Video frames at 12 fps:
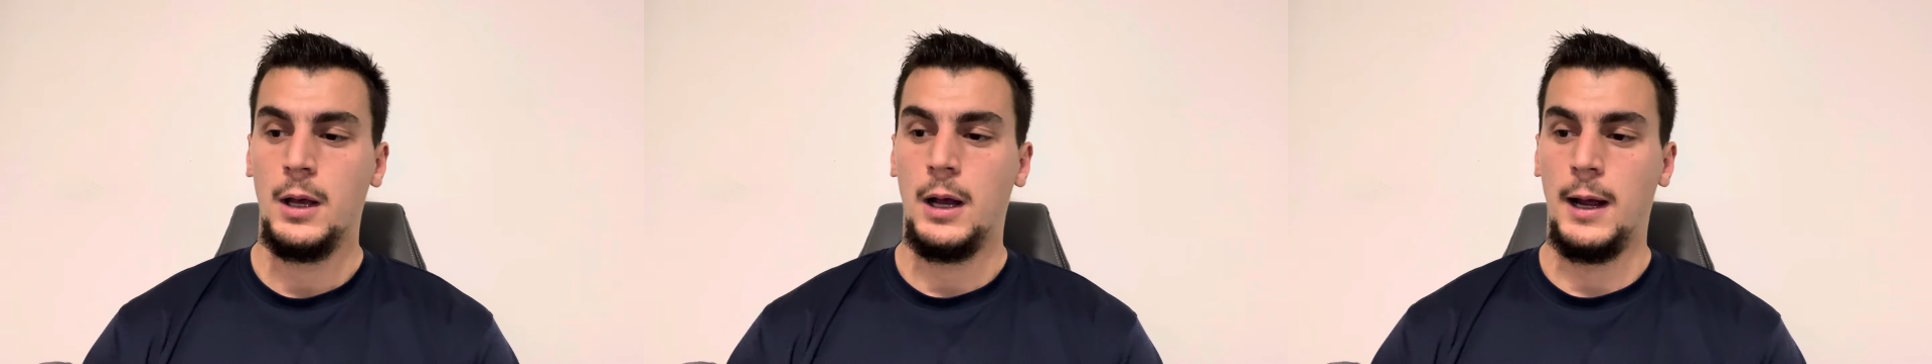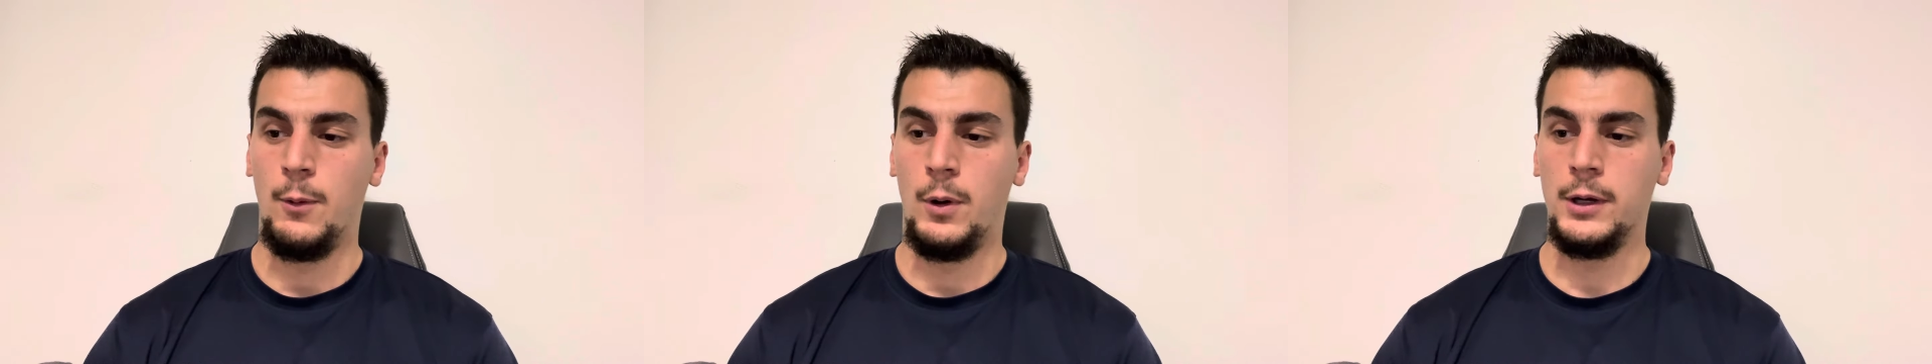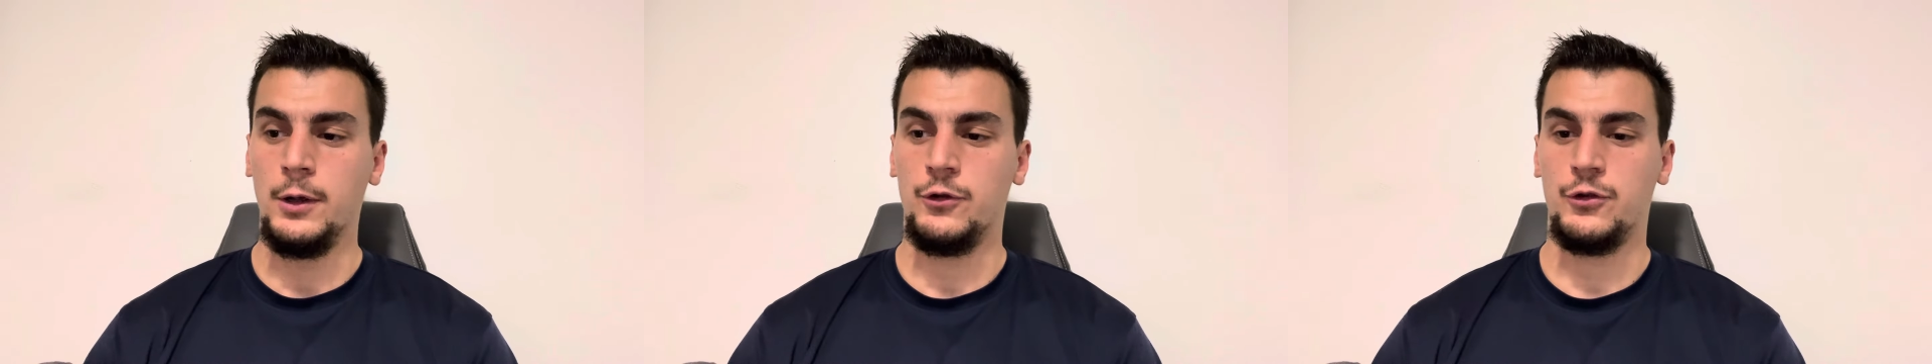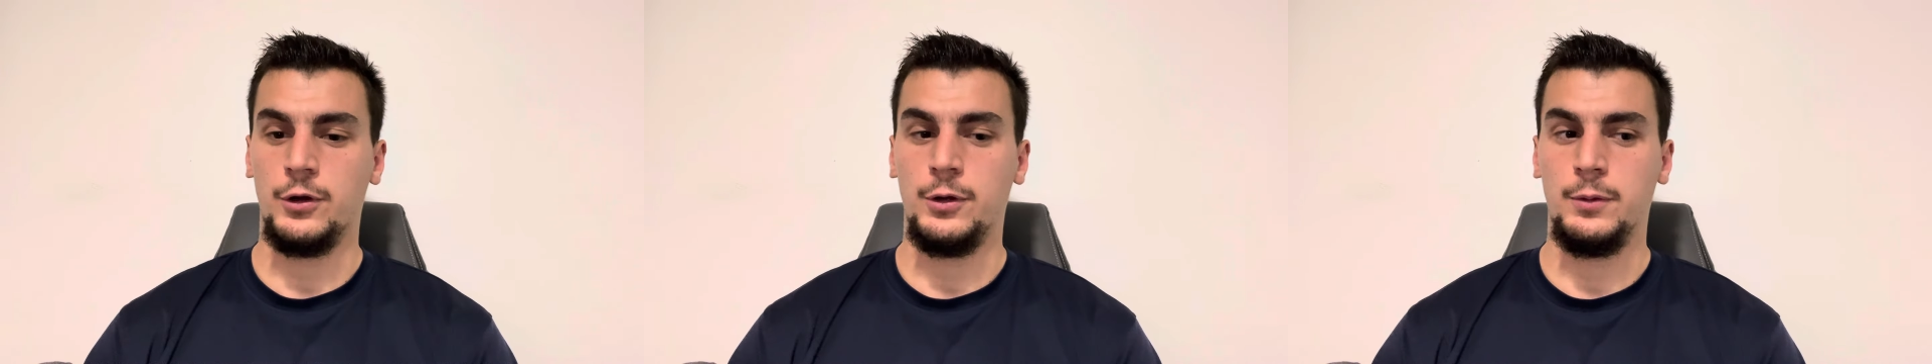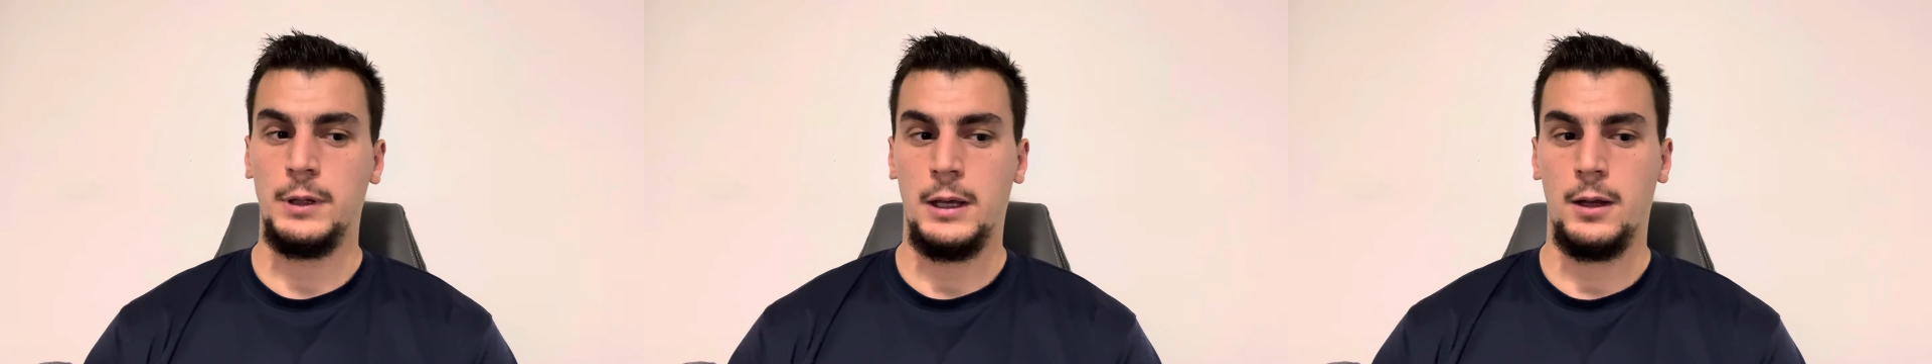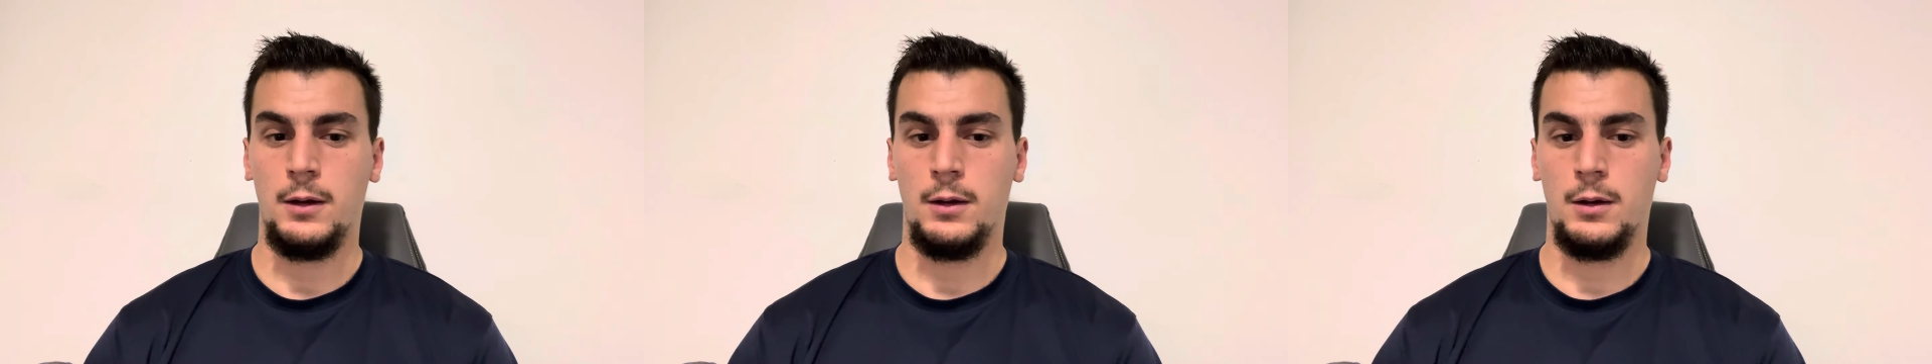I want to assure you
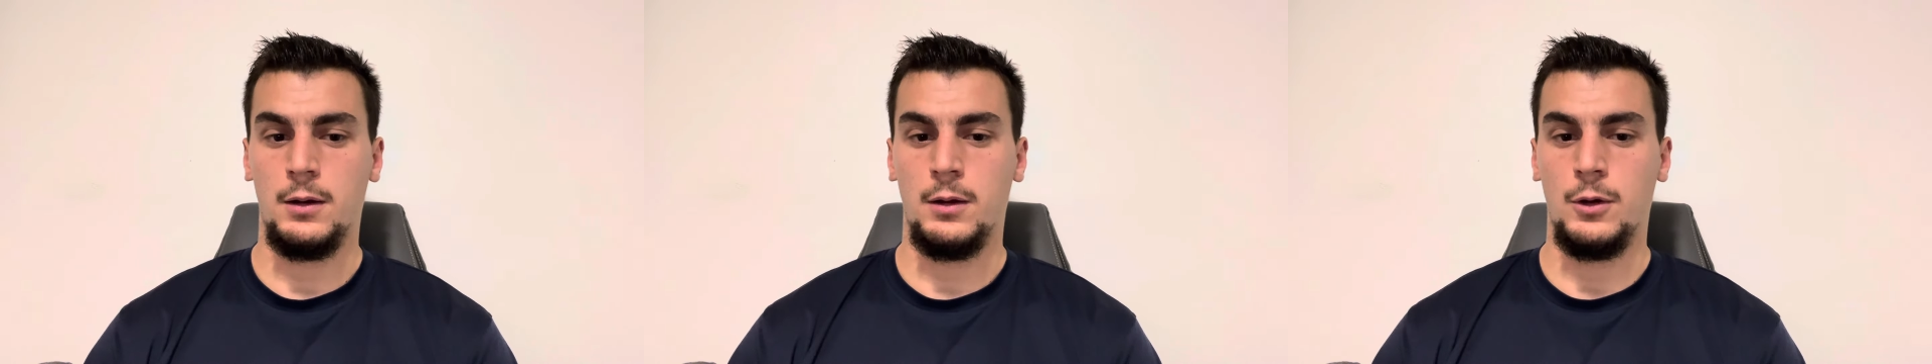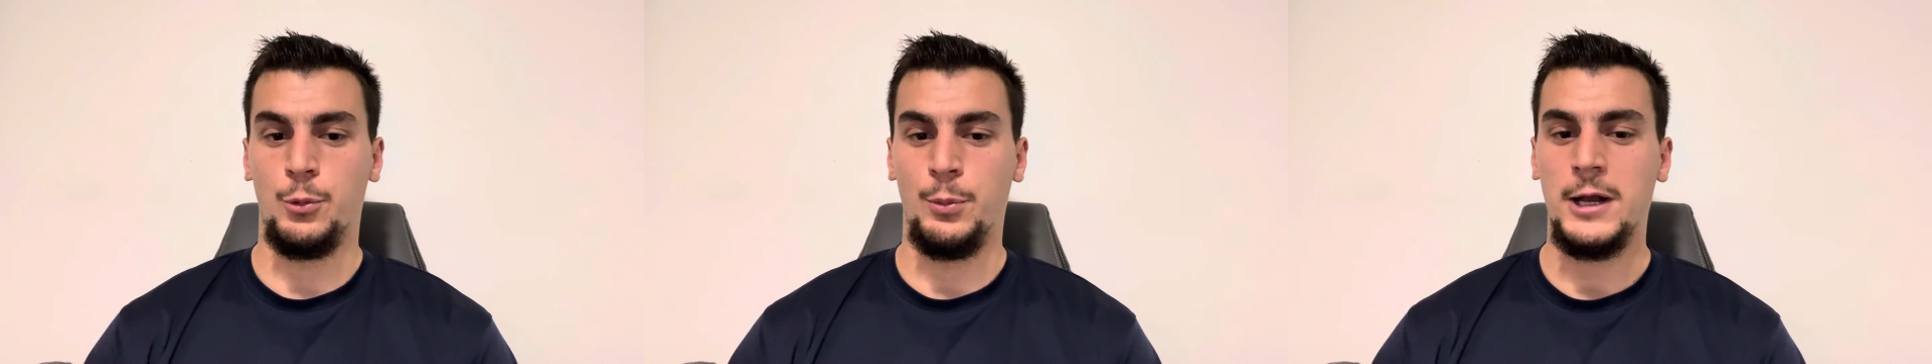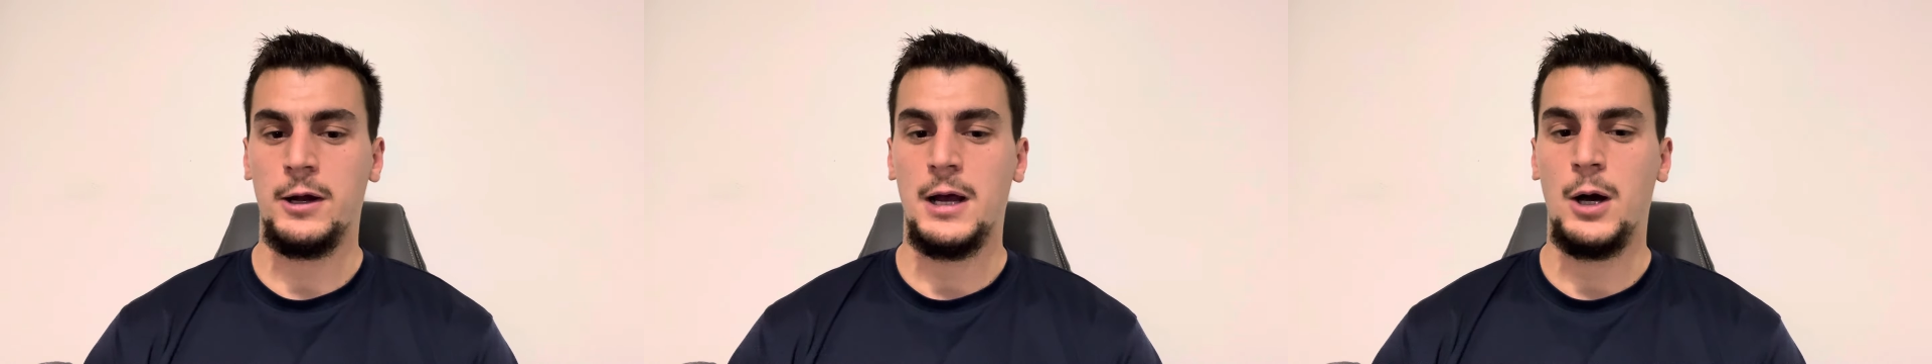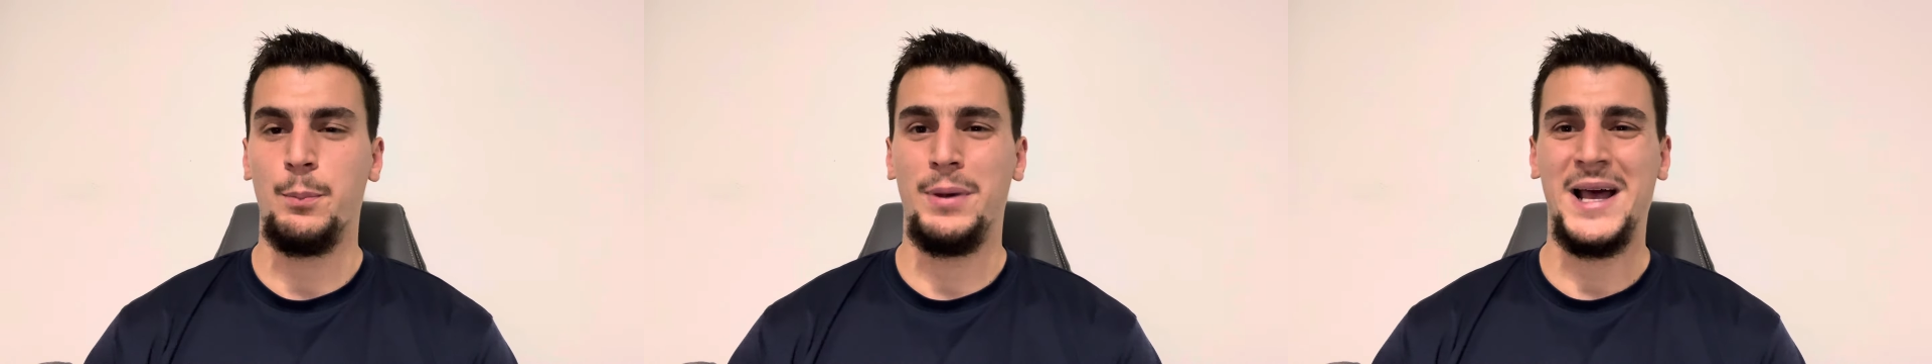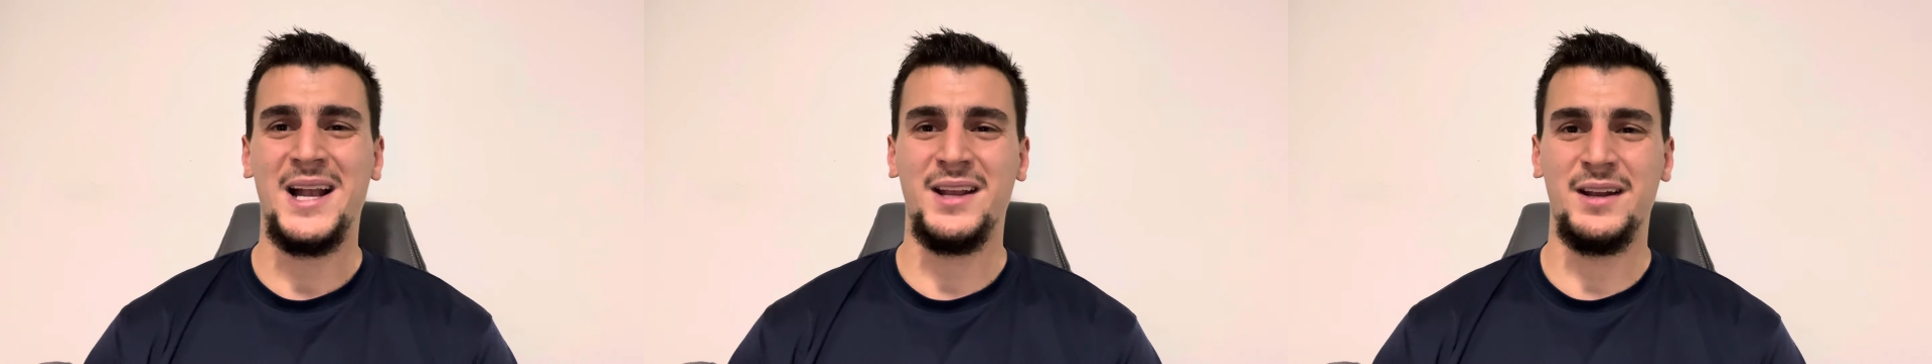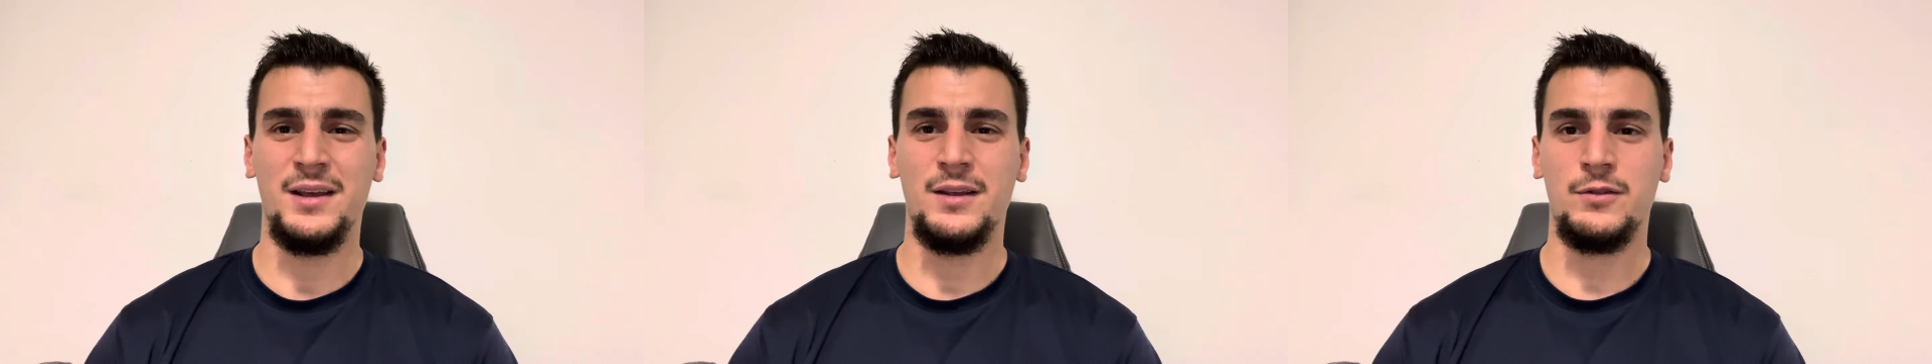that no matter how bad
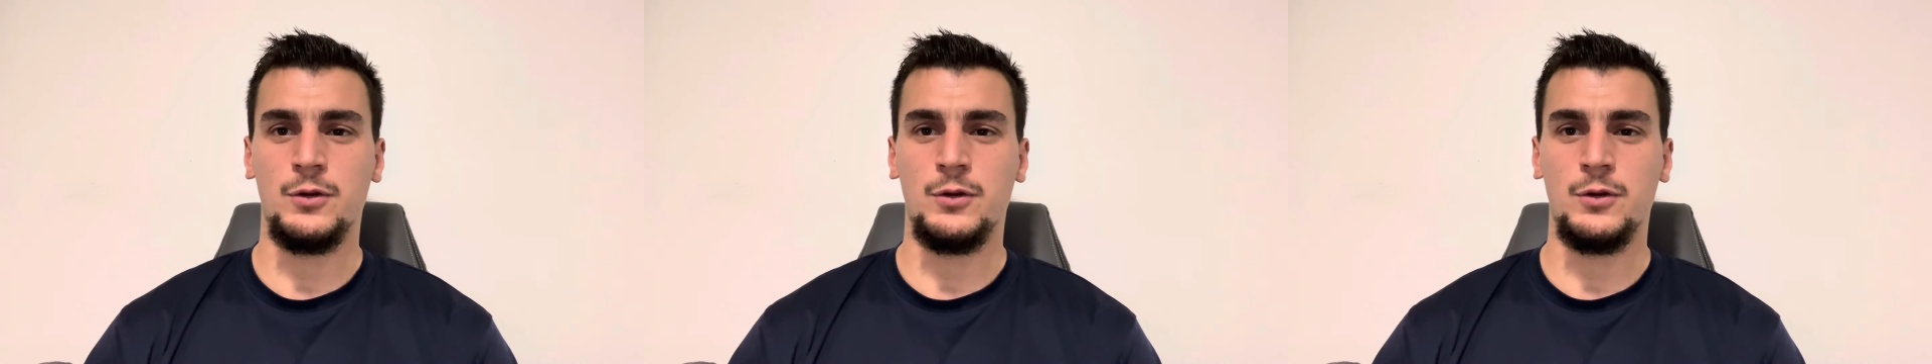it is,